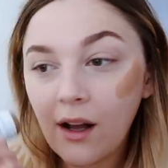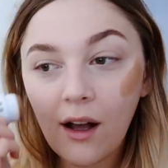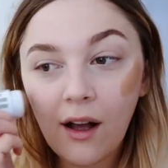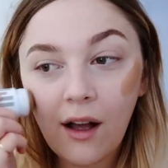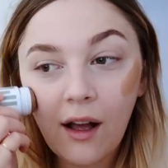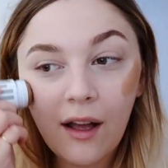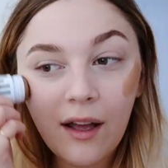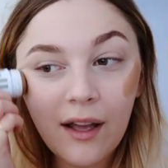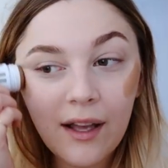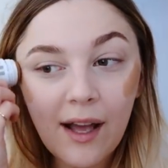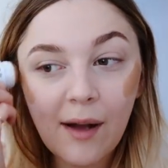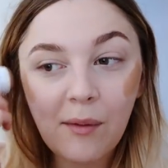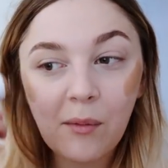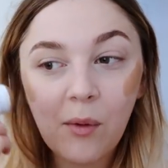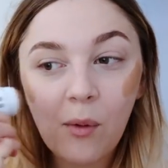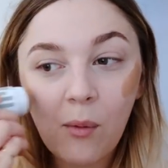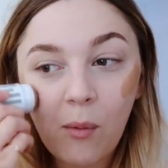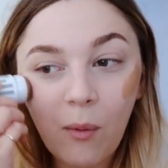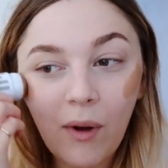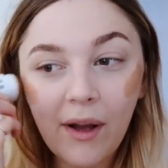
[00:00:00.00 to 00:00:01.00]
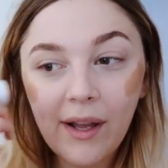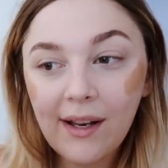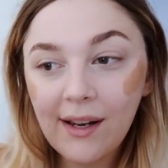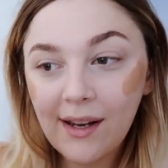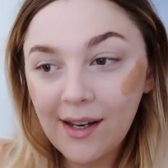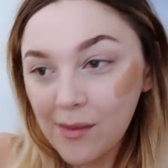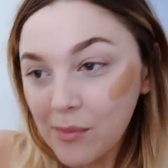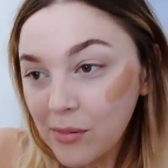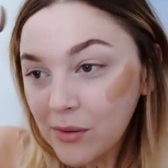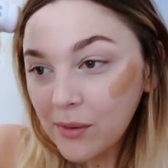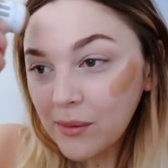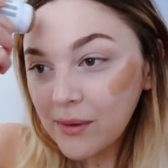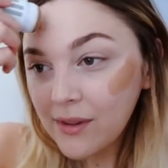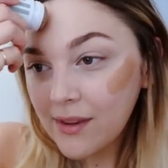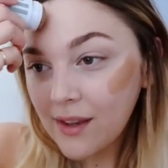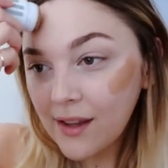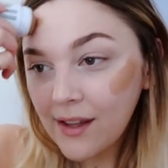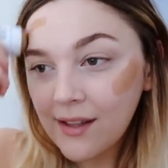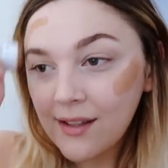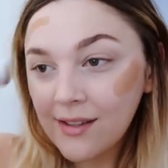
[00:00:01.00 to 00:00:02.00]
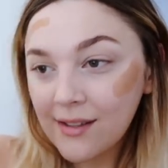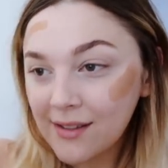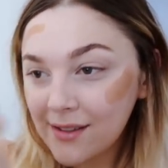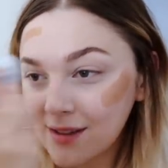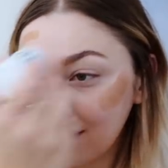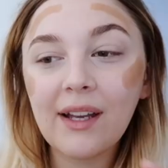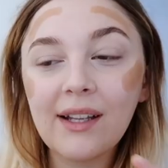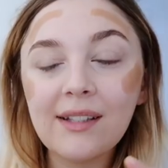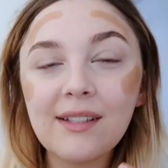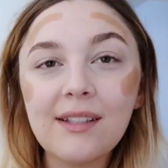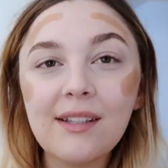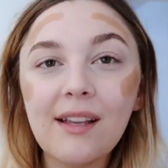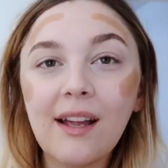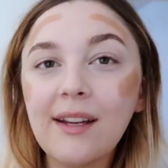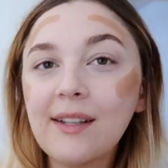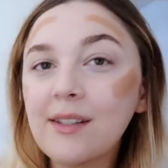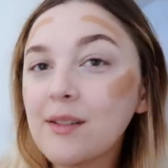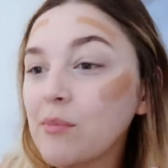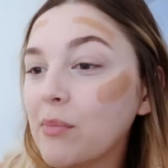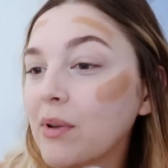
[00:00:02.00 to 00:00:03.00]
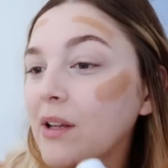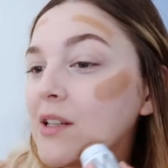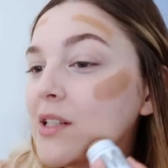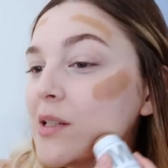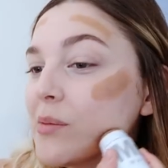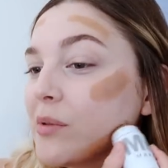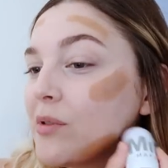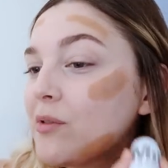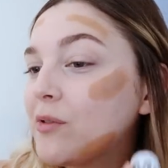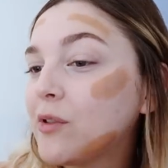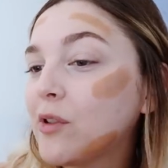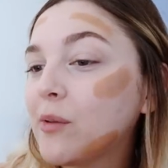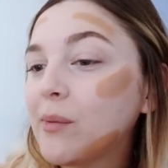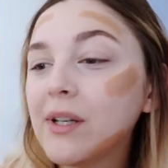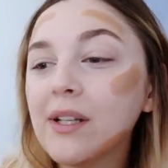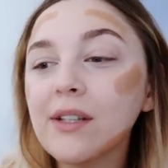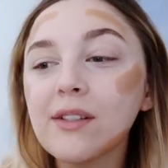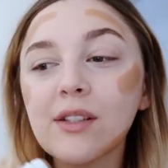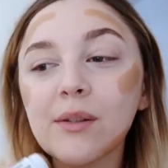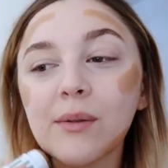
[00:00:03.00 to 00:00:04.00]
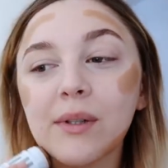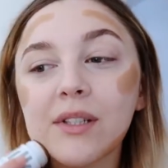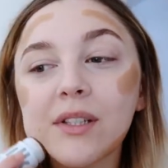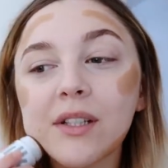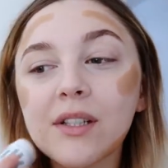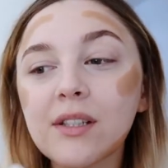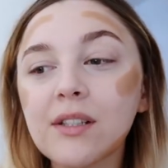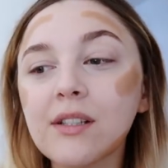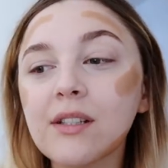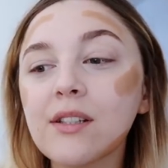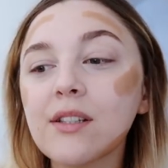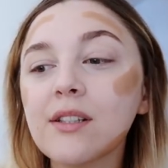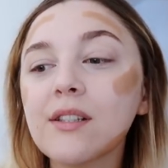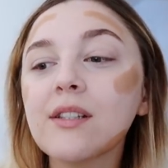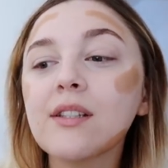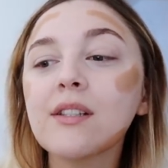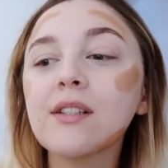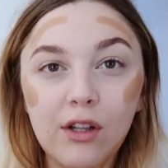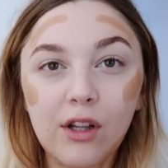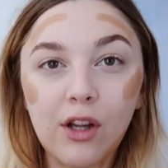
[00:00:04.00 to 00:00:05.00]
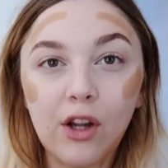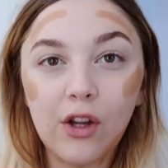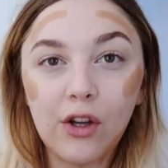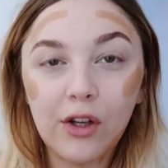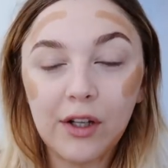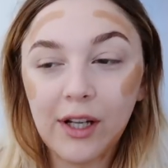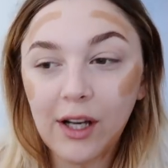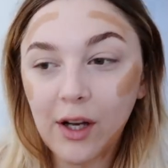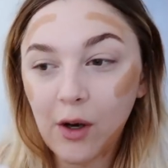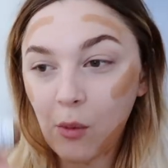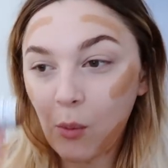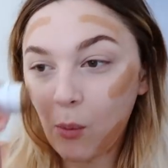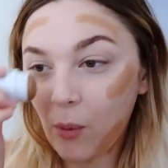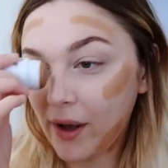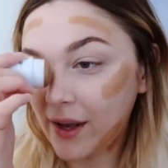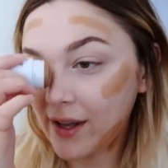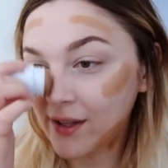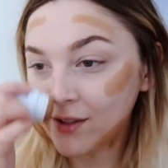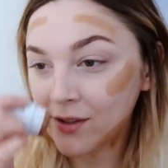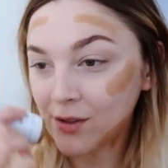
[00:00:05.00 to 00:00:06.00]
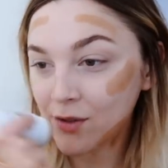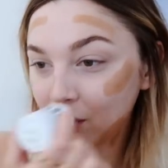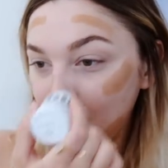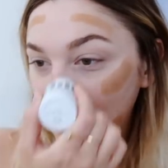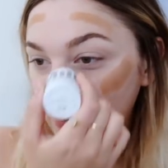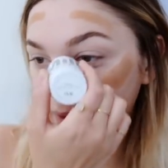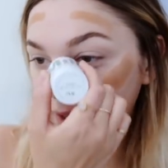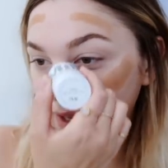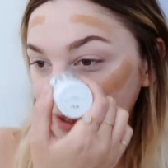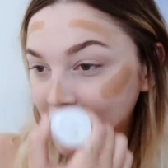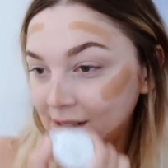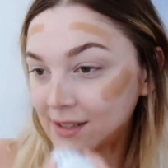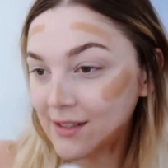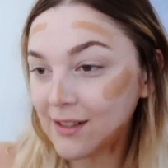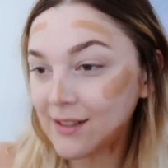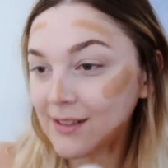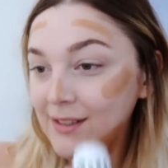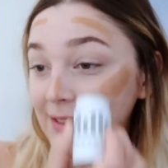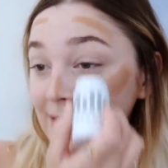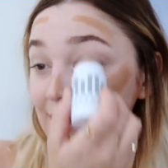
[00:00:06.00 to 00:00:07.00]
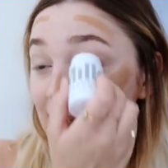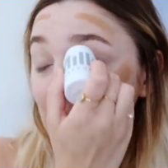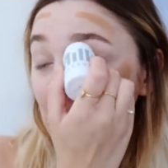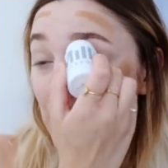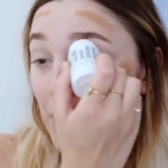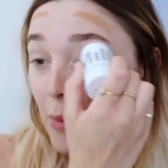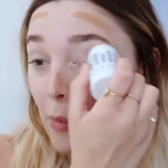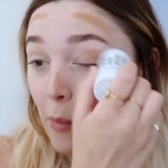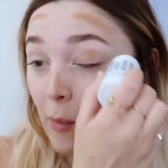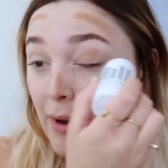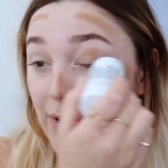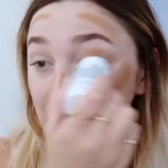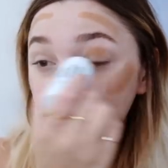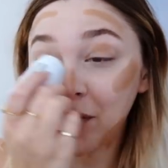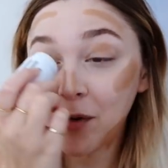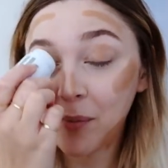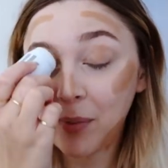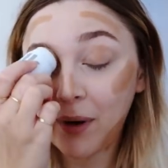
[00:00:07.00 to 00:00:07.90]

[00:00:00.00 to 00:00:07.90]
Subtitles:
I am quite liberal with this. It's a nice blendable formula, so it doesn't look quite as strong as it does when you're